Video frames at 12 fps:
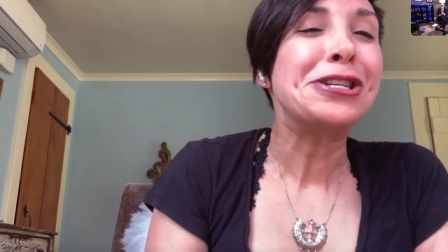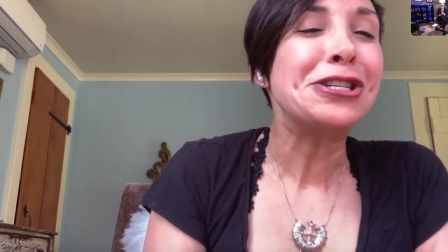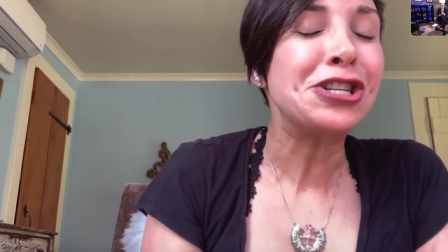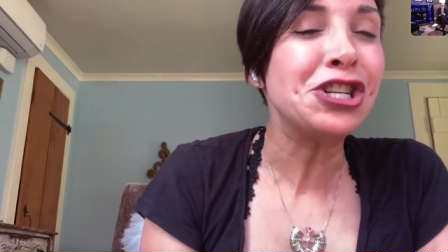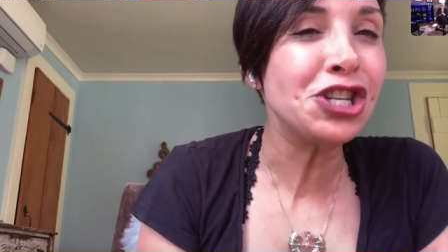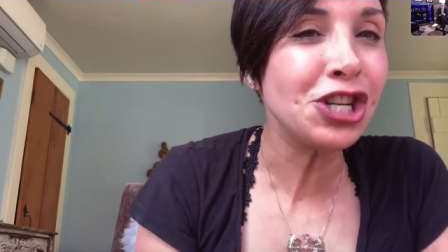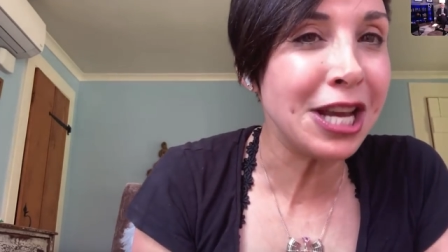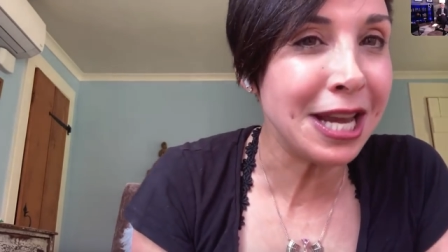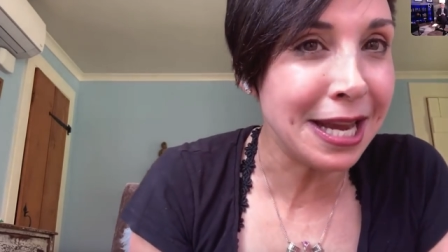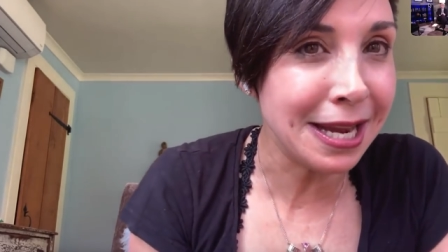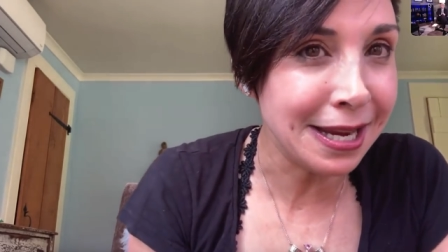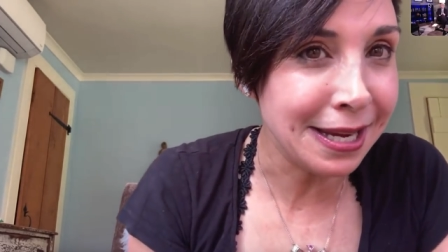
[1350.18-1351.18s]

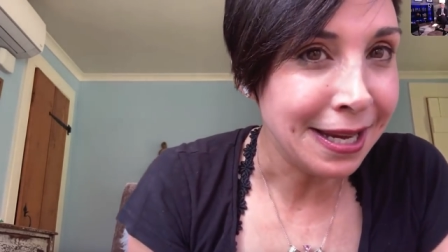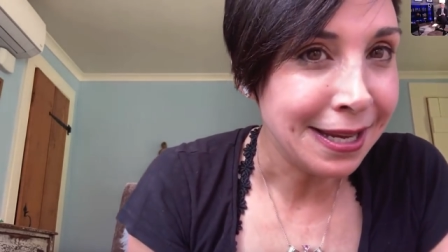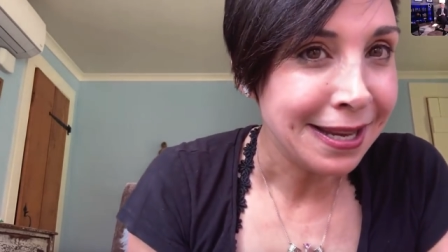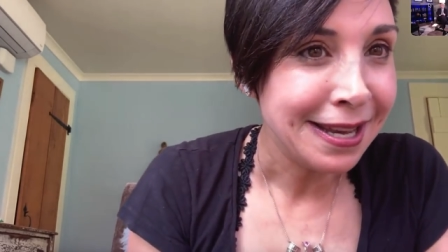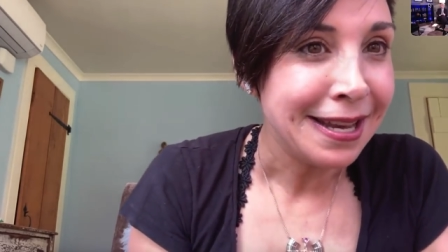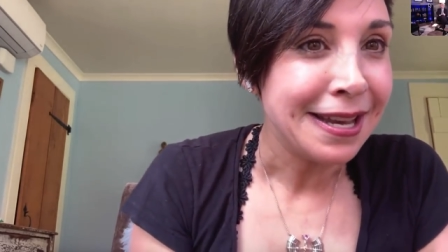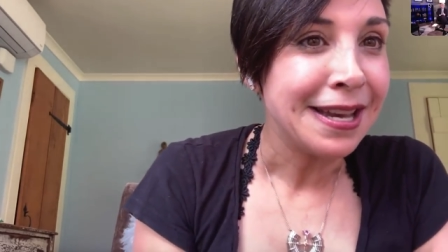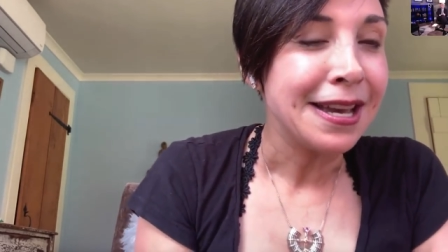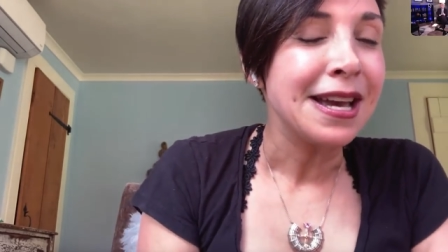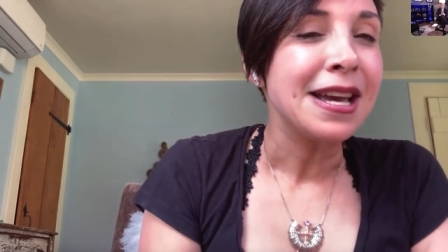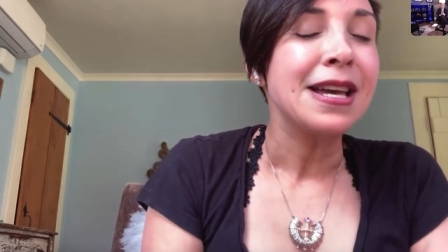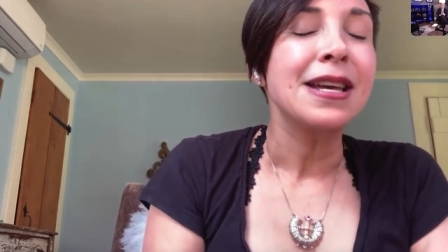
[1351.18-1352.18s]
she
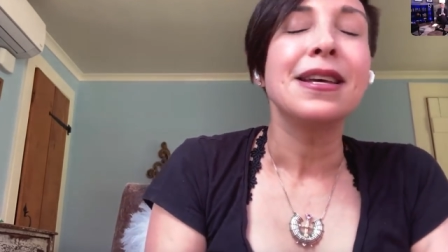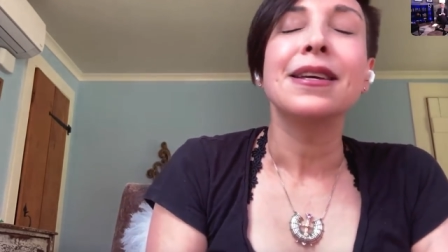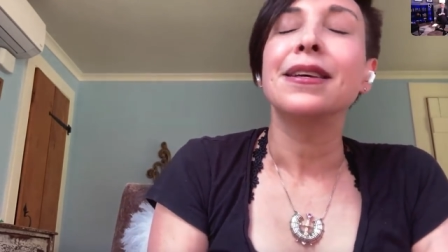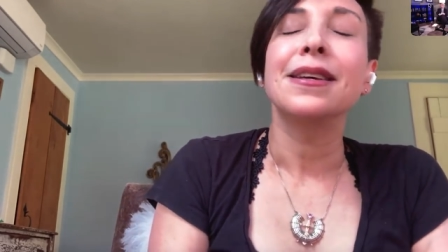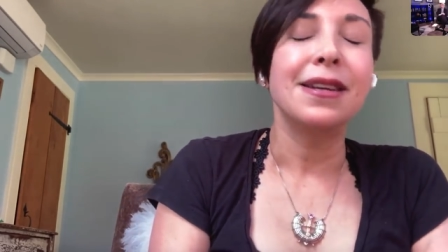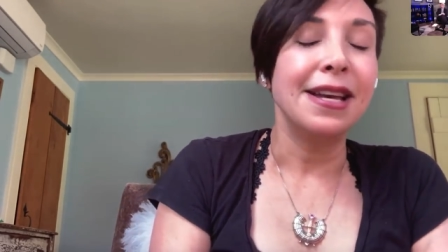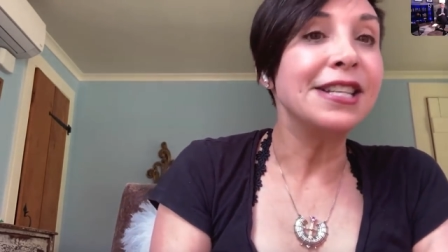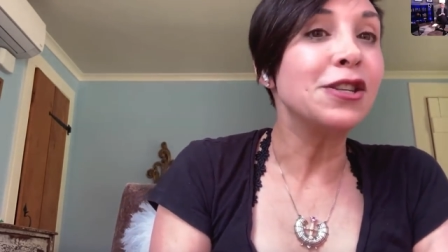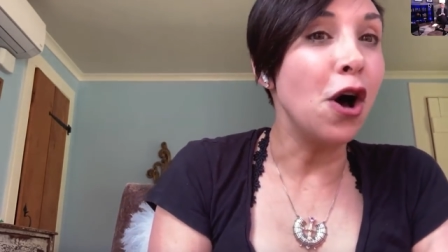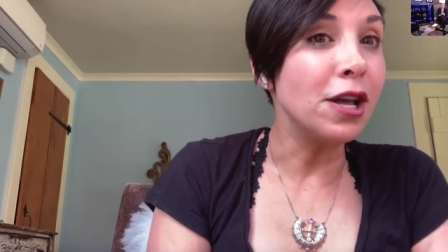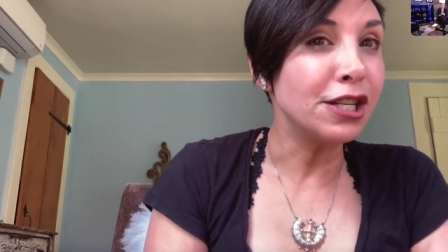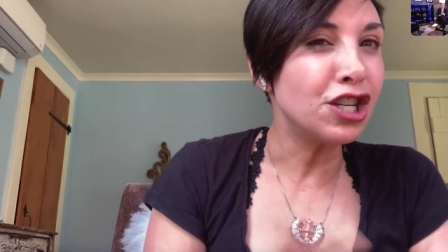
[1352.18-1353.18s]
is
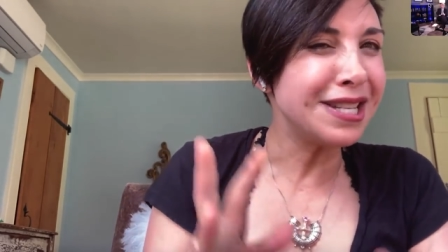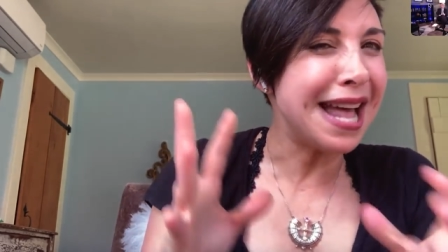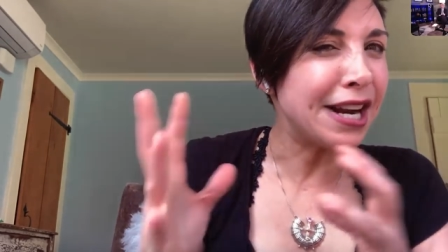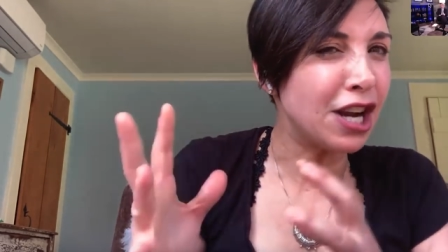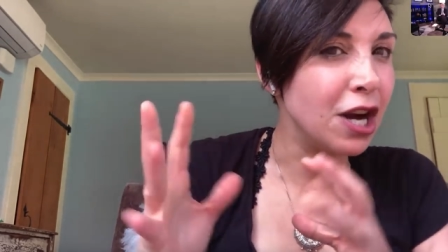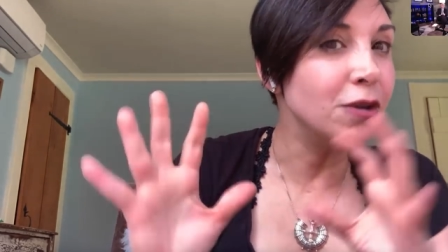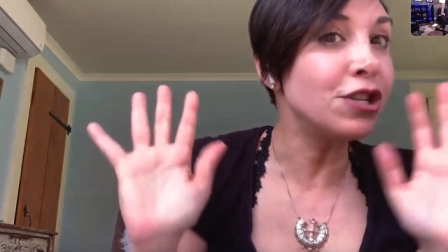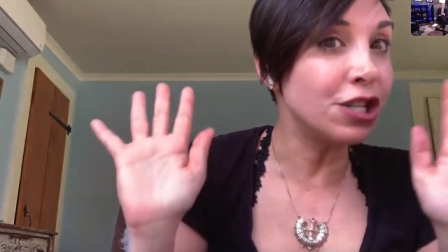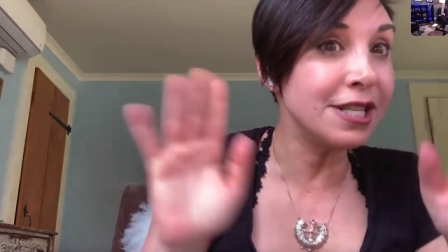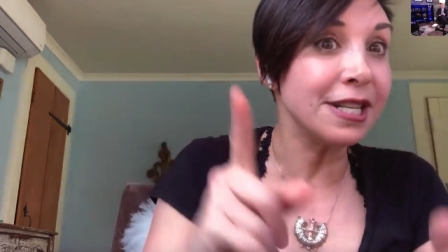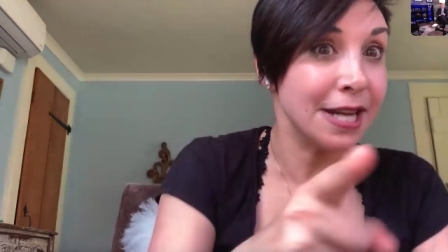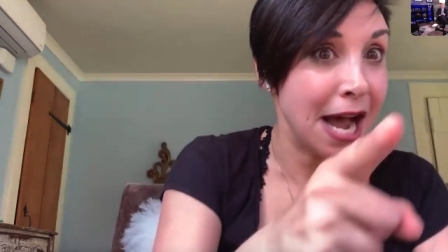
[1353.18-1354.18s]
all she's not a coach
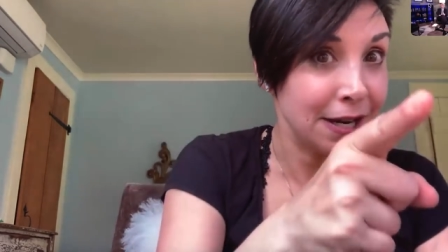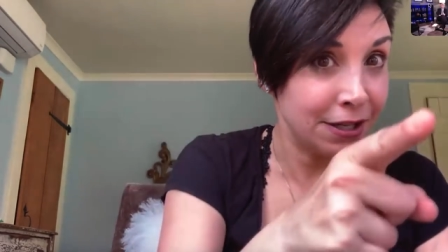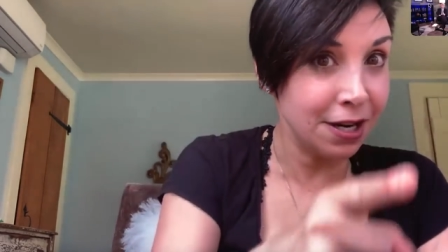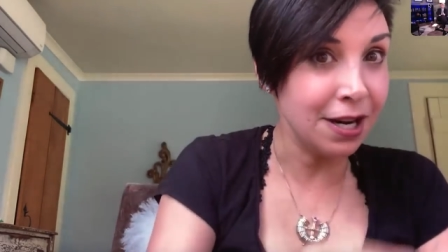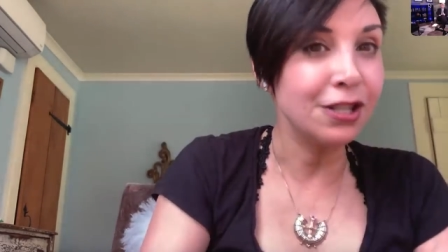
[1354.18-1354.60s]
she's a doctor